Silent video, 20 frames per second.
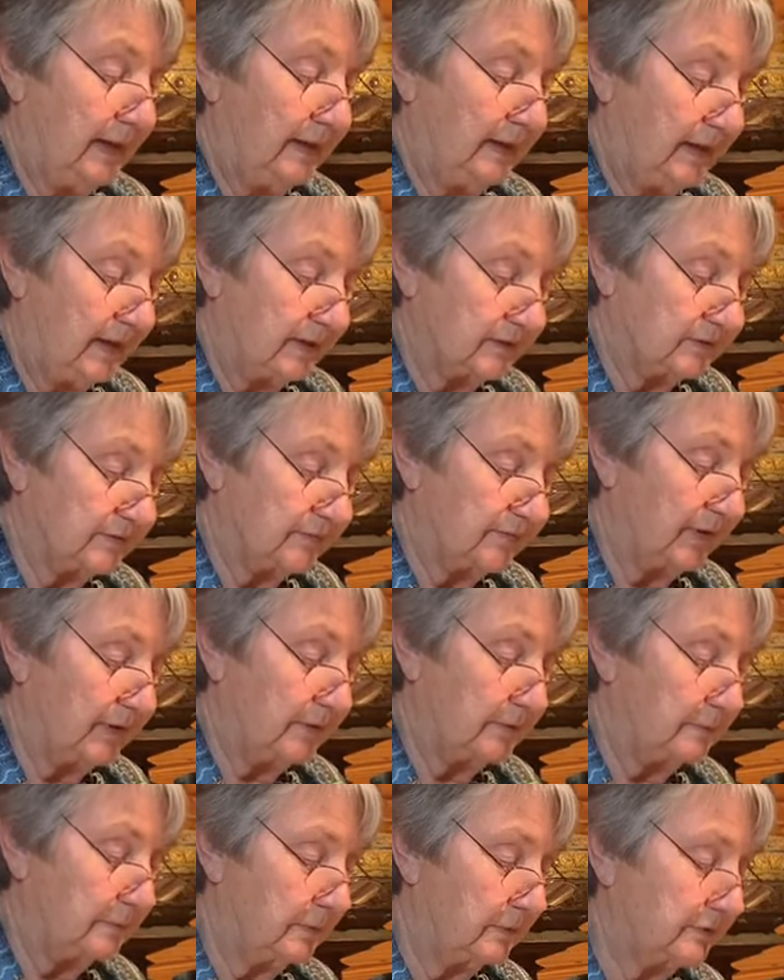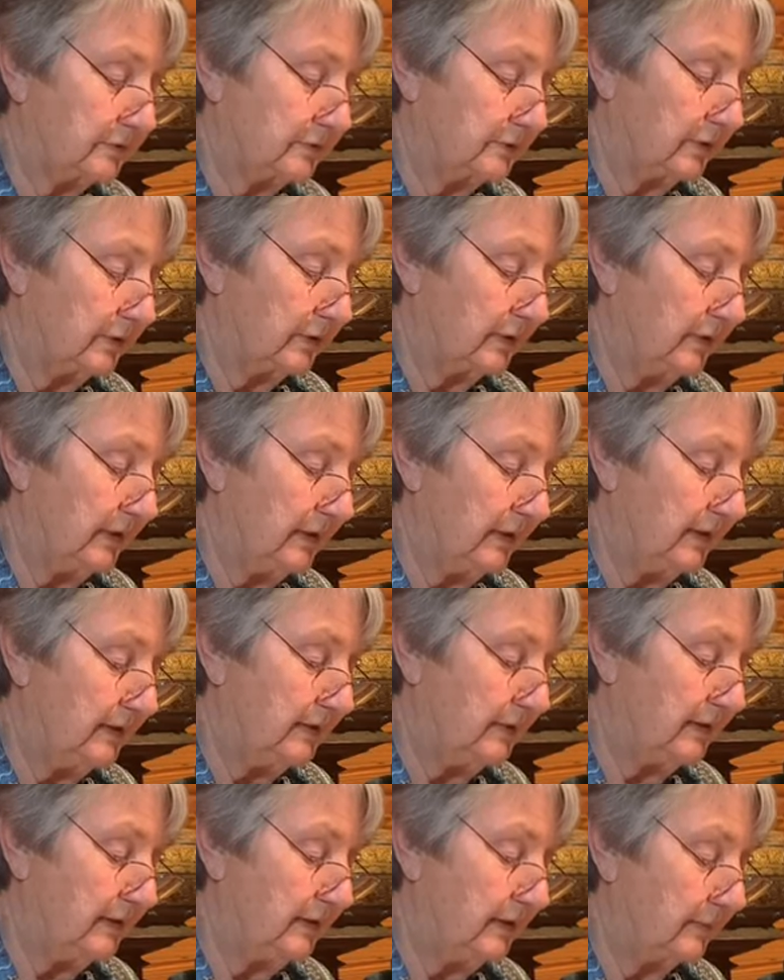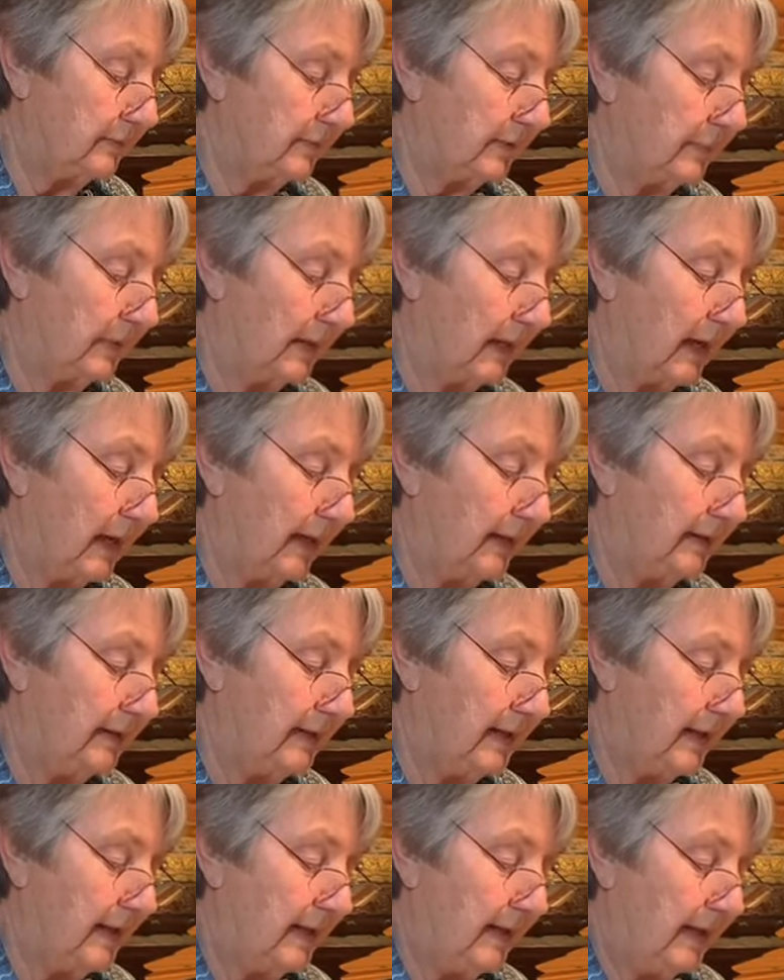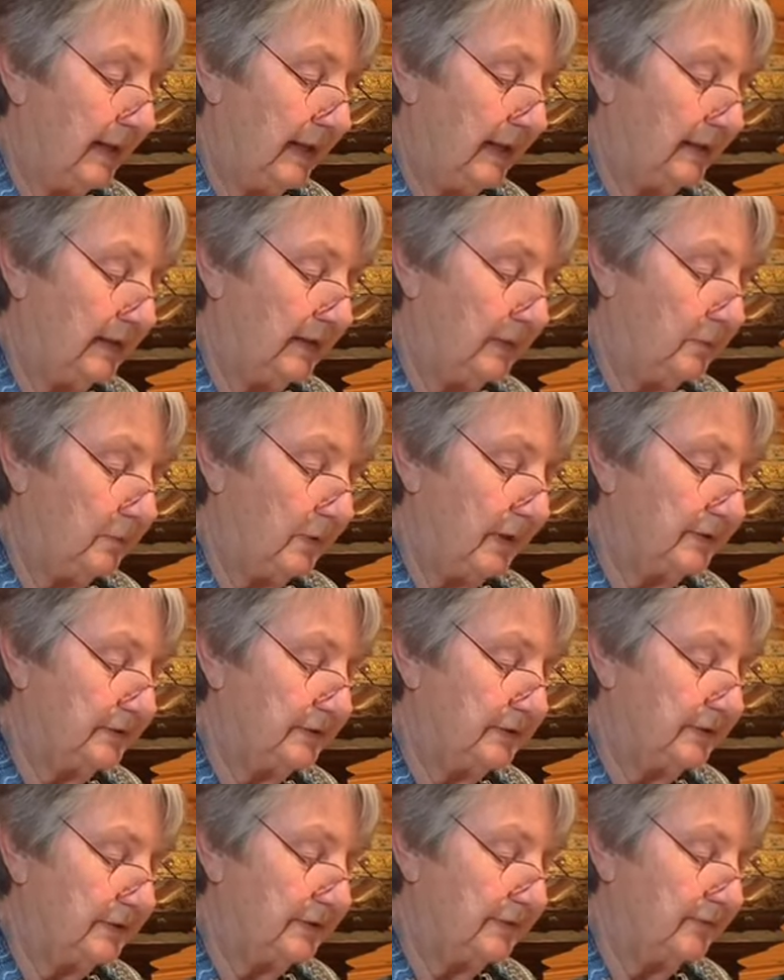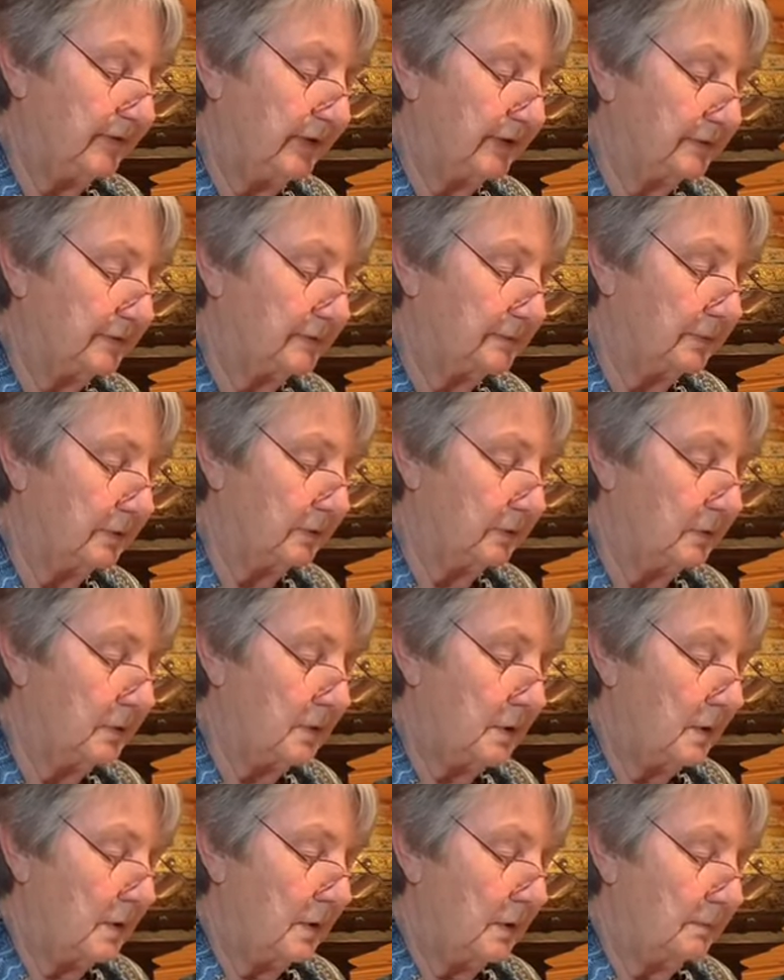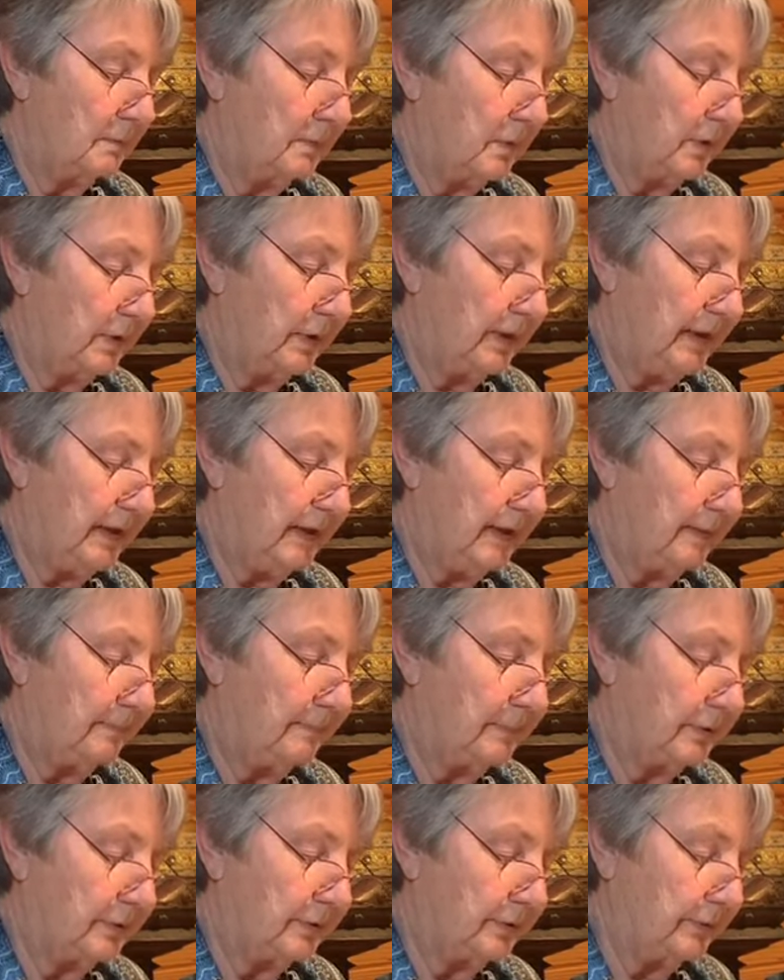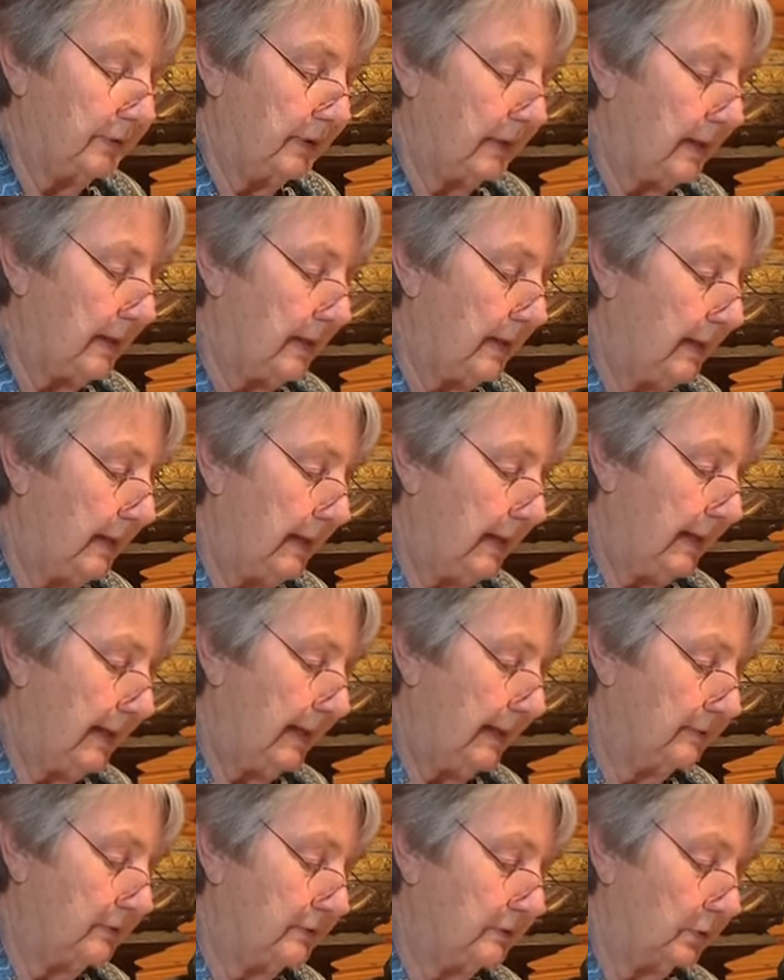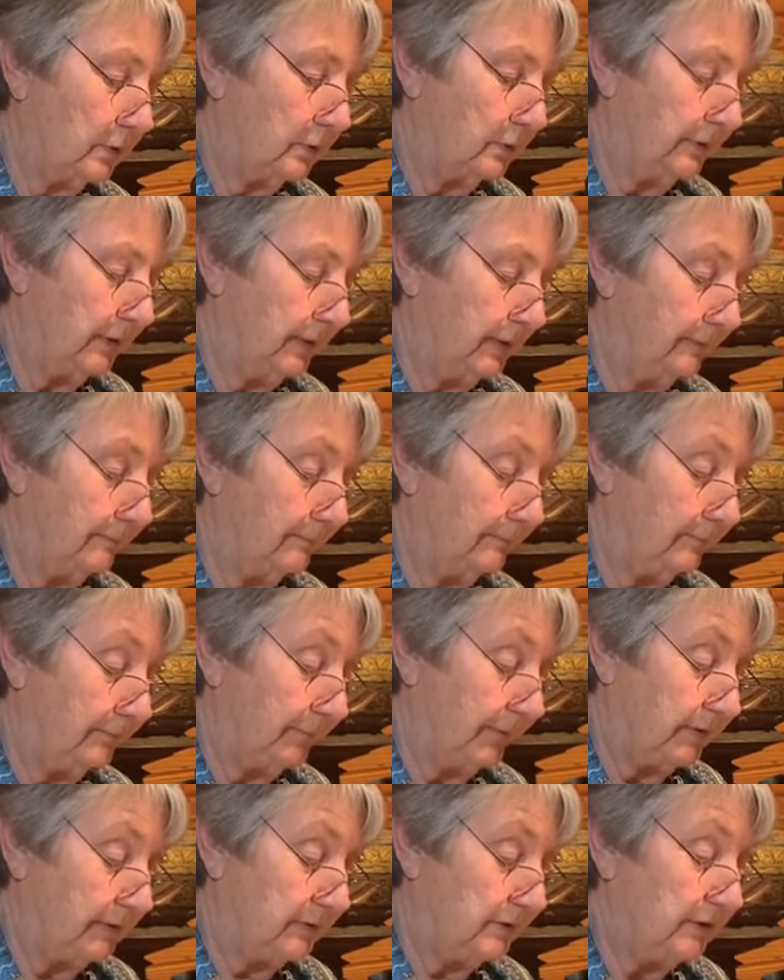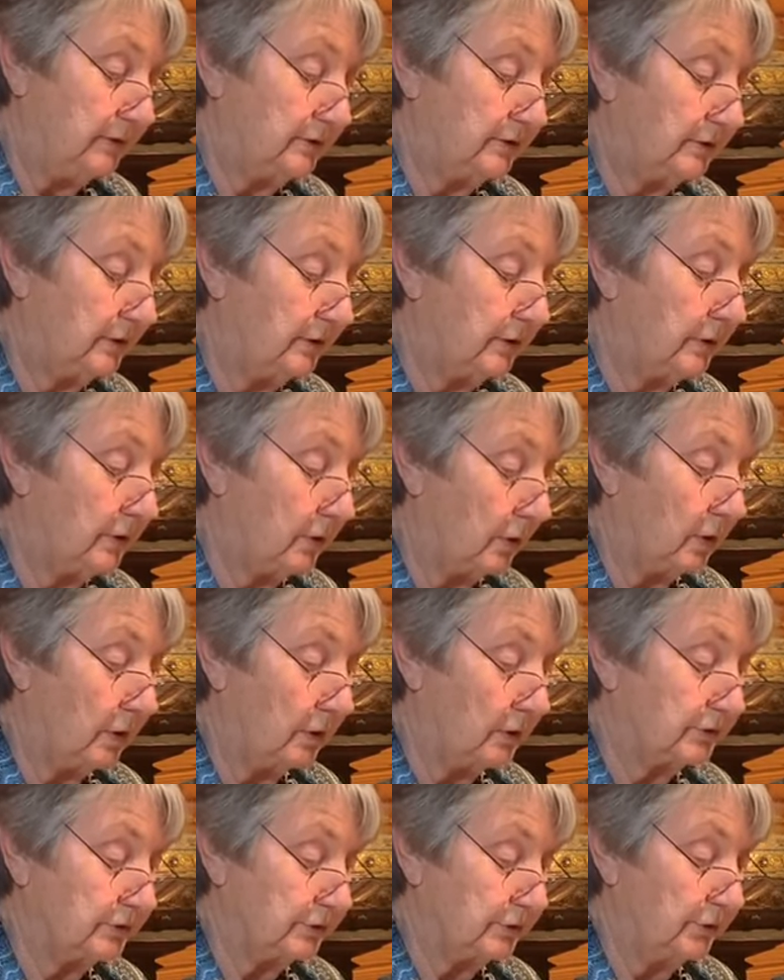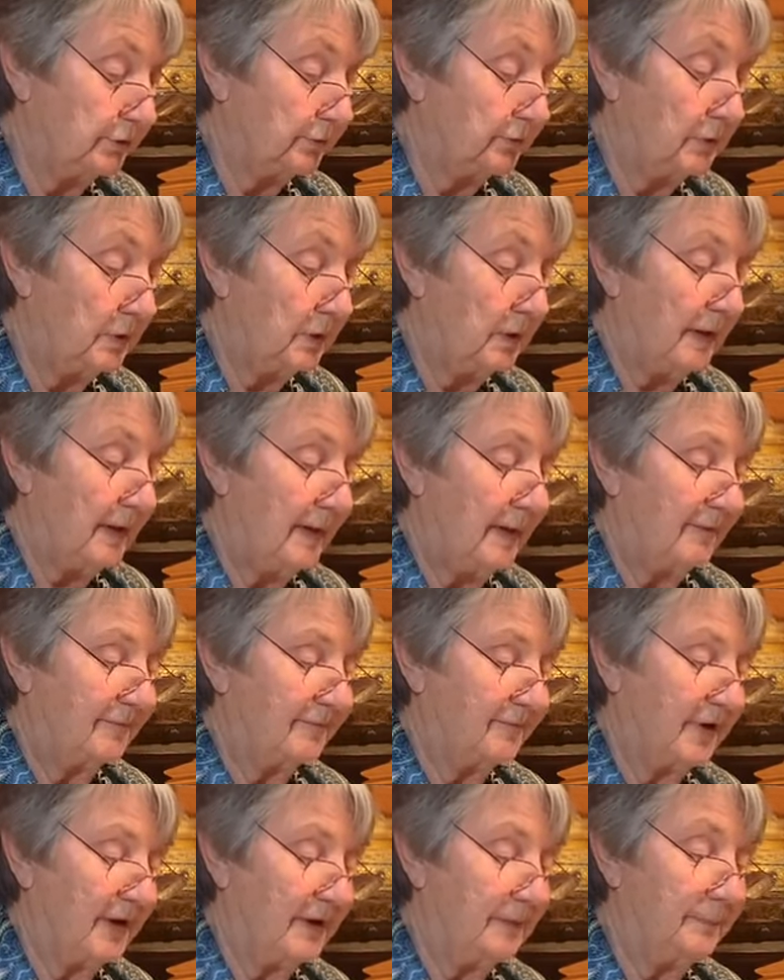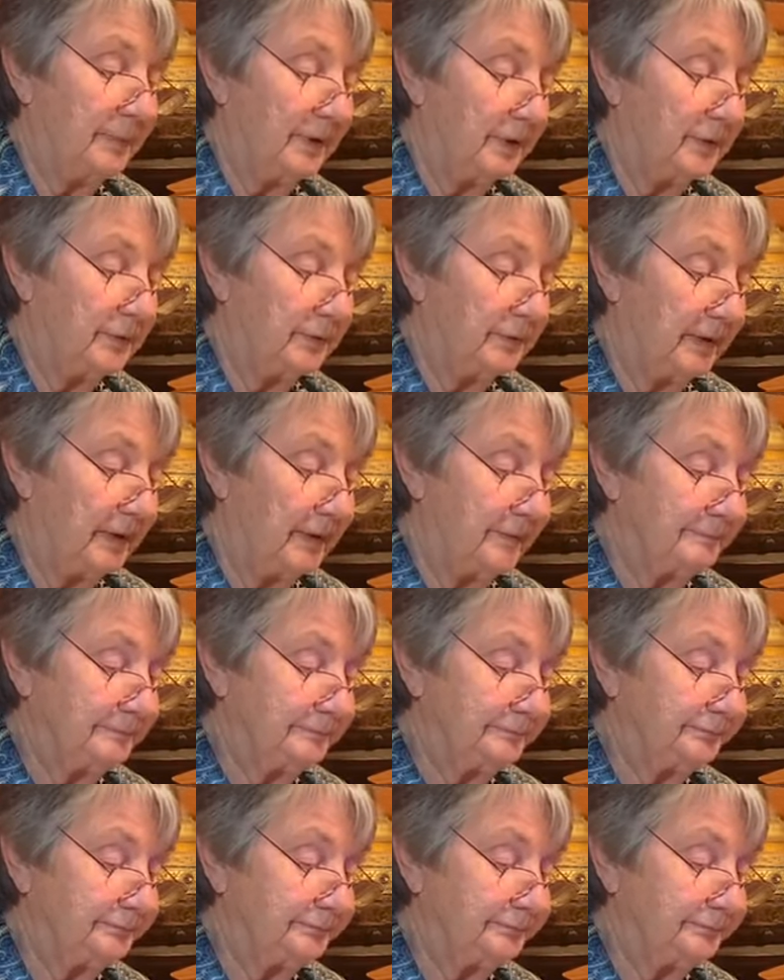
Yes, Venerable Sir, he replied, and he went to the Venerable Mohiya Paguna and told him, The teacher calls you, friend Paguna.